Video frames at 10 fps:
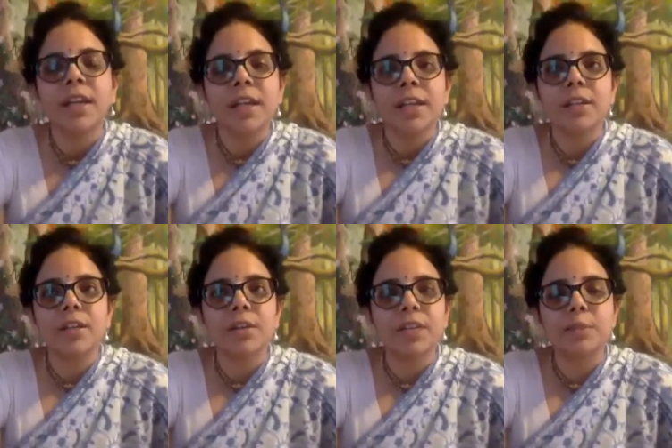
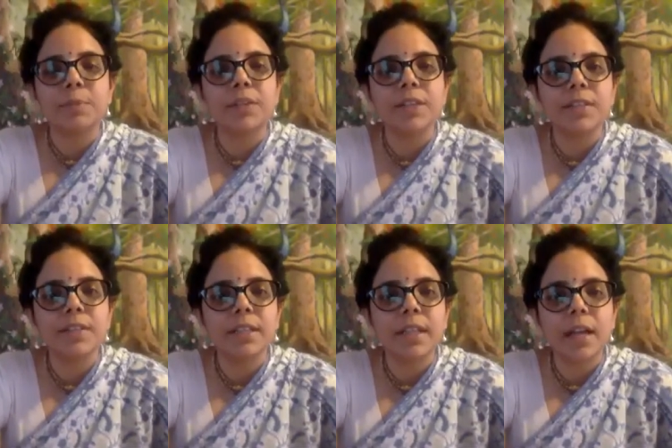
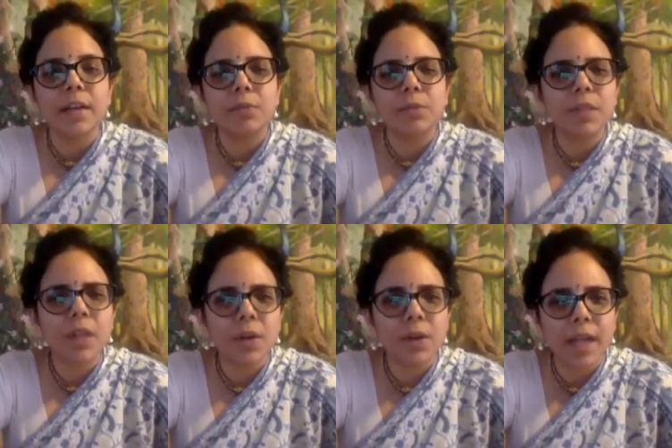experiencing that
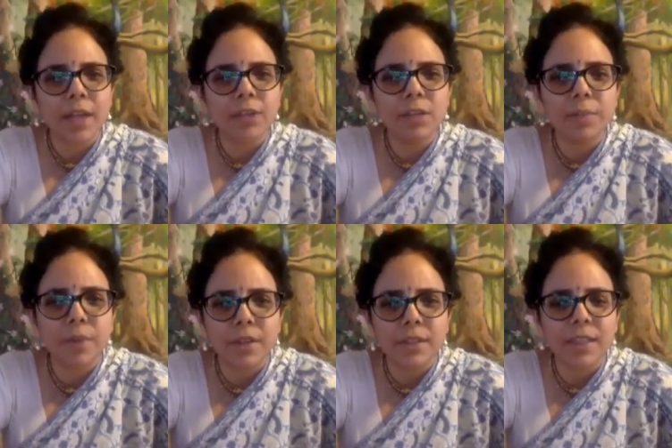without actually
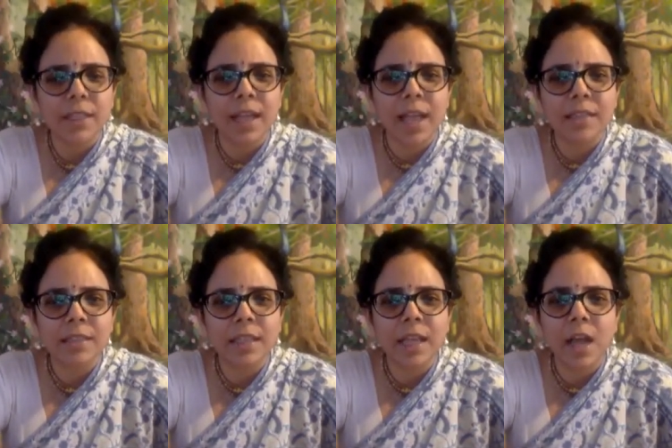pausing and
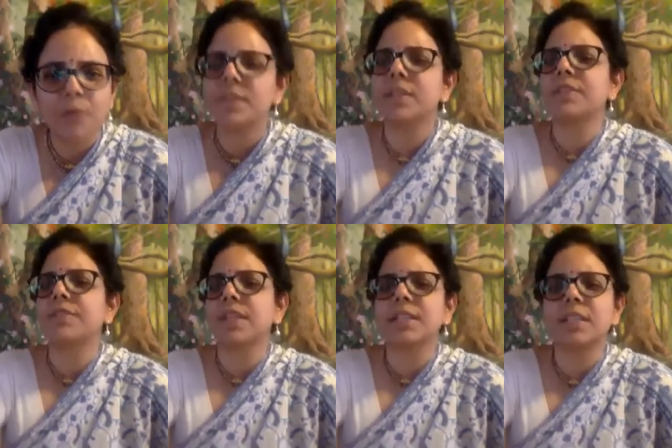asking, how is it
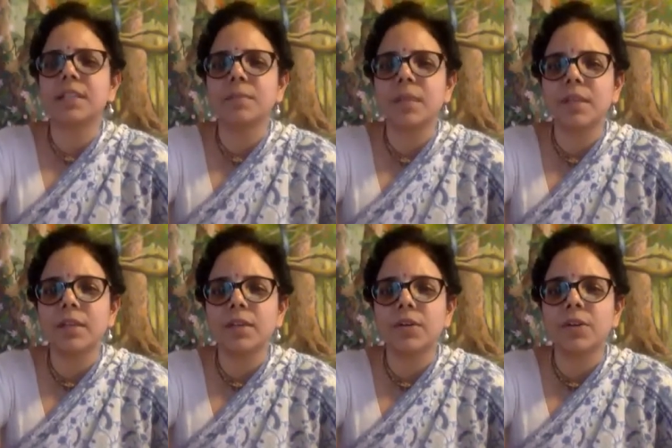affecting me,
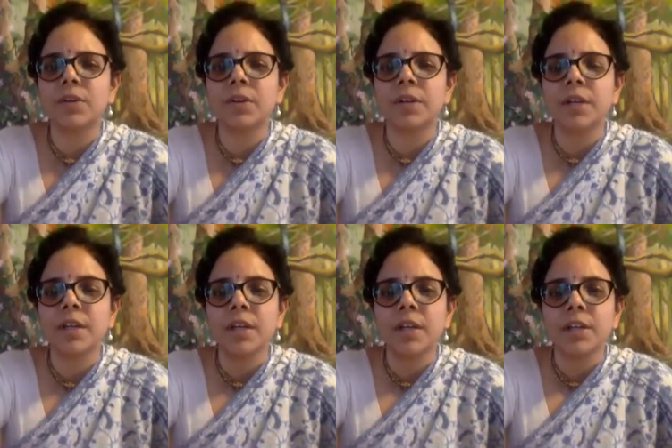or
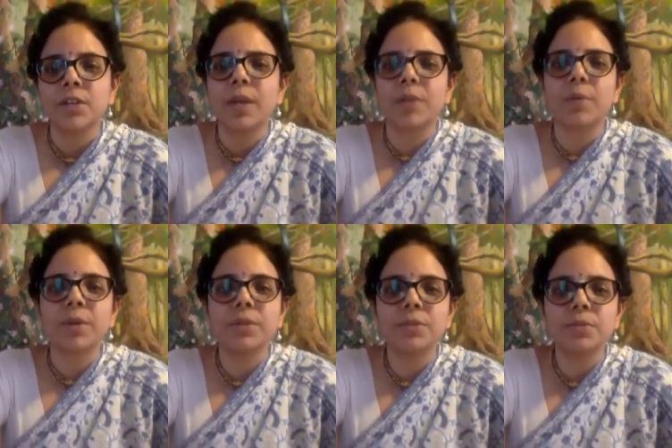do I
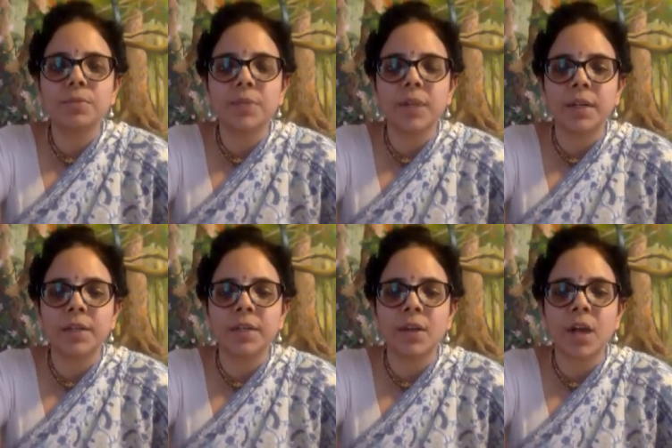want to
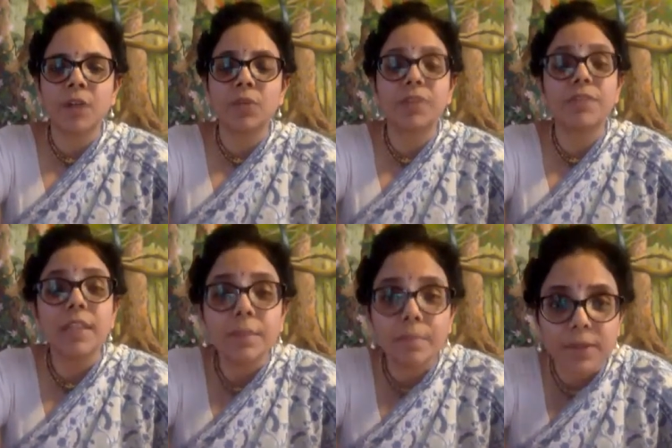how do I
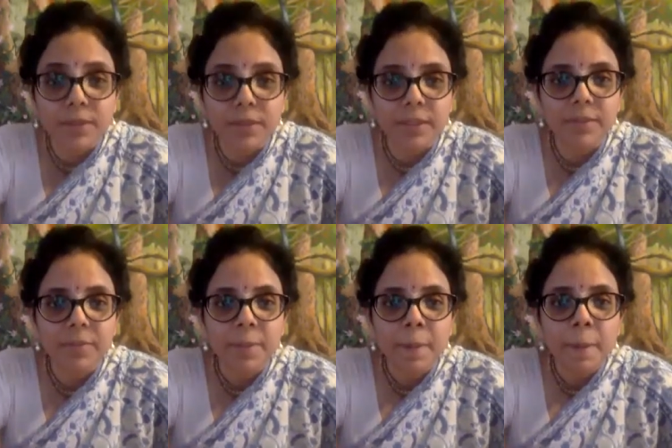feel about it.
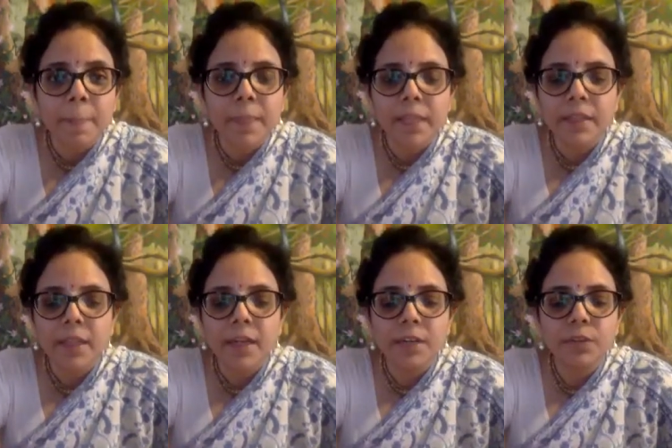Then
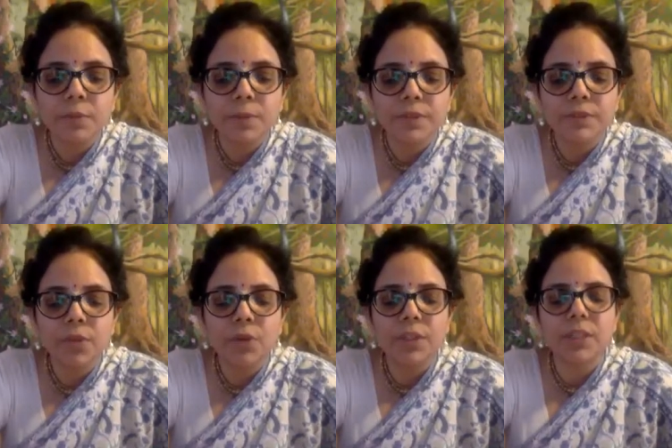there are a group of
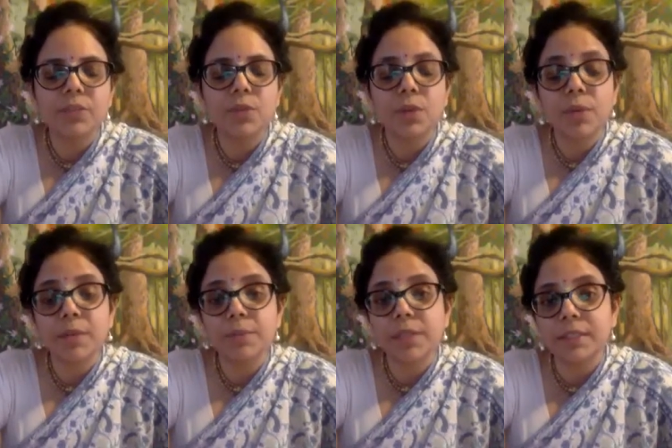devotees who are
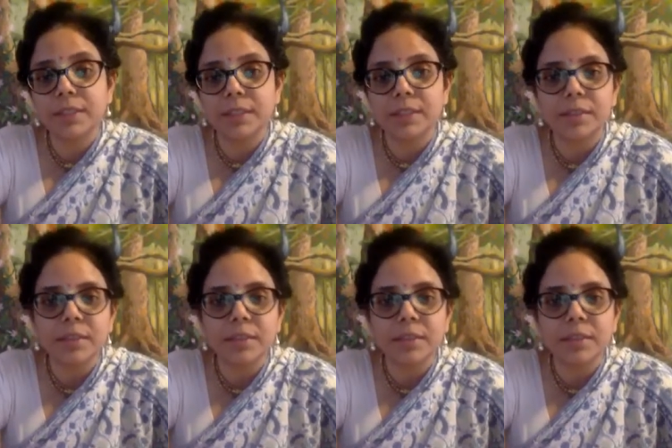quite present.